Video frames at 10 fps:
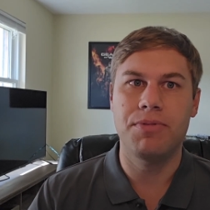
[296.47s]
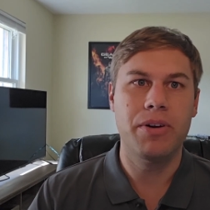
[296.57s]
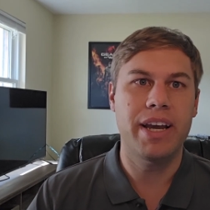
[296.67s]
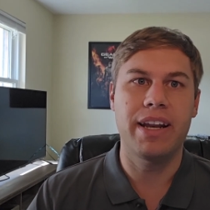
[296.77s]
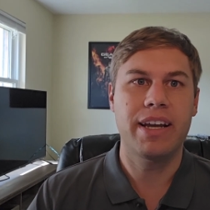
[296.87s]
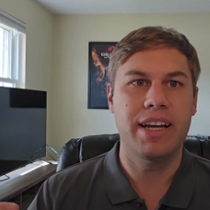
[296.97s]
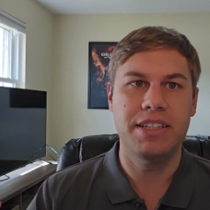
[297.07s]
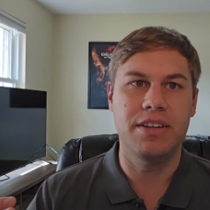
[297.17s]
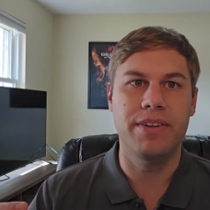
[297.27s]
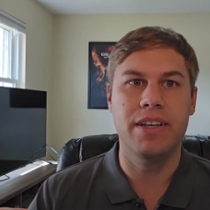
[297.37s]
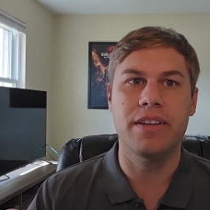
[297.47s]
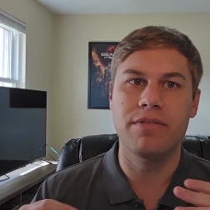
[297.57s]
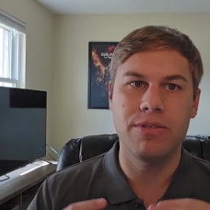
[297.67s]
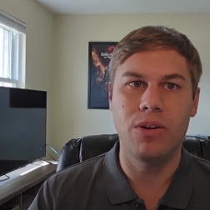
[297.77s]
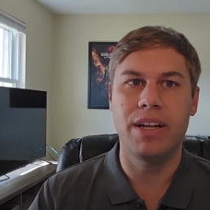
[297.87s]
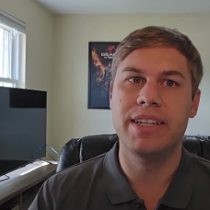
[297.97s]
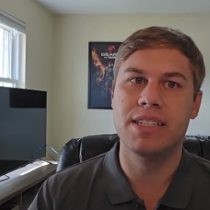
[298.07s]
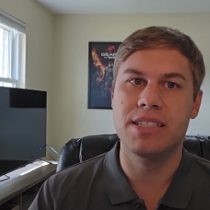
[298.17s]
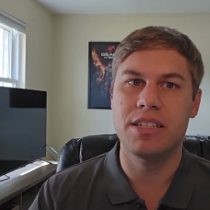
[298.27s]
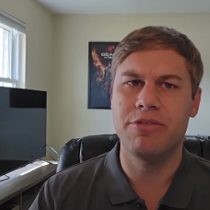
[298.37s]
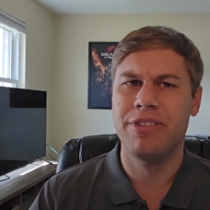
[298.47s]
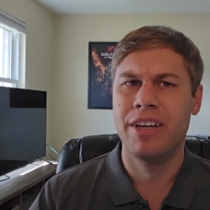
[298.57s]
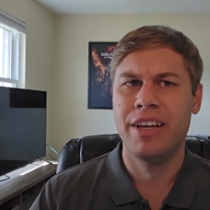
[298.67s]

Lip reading: volcanic activity and fault lines and stuff,